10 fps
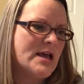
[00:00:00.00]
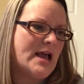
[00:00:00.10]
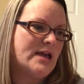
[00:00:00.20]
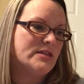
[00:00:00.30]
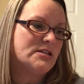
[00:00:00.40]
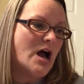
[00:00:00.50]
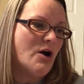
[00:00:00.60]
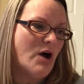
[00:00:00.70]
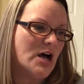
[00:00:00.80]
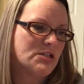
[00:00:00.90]
and the
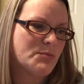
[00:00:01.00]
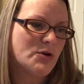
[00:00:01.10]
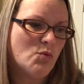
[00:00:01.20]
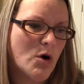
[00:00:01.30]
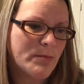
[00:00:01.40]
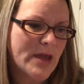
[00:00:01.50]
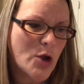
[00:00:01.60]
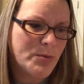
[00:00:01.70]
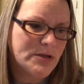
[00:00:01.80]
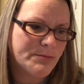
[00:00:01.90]
doll hospital won't be
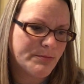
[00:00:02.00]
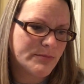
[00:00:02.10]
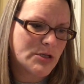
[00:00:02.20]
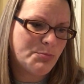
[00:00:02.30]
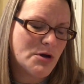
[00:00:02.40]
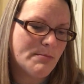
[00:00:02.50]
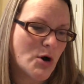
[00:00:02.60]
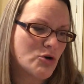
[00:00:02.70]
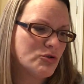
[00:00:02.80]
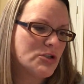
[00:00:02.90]
open to put
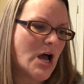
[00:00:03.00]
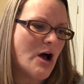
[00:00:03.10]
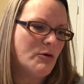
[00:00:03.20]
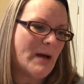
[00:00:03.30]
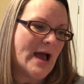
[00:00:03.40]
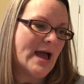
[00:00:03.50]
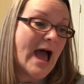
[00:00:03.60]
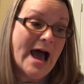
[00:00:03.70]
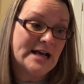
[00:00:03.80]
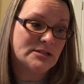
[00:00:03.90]
Myrtle's doll
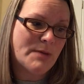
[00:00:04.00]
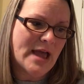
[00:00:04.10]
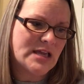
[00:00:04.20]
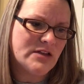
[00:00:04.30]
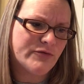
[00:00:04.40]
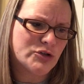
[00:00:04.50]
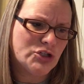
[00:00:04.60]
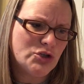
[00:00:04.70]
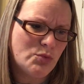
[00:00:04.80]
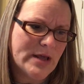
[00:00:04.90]
eyes back in for
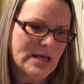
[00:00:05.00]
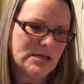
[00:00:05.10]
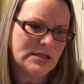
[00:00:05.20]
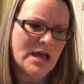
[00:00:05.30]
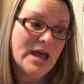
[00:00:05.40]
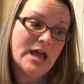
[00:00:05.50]
2 weeks,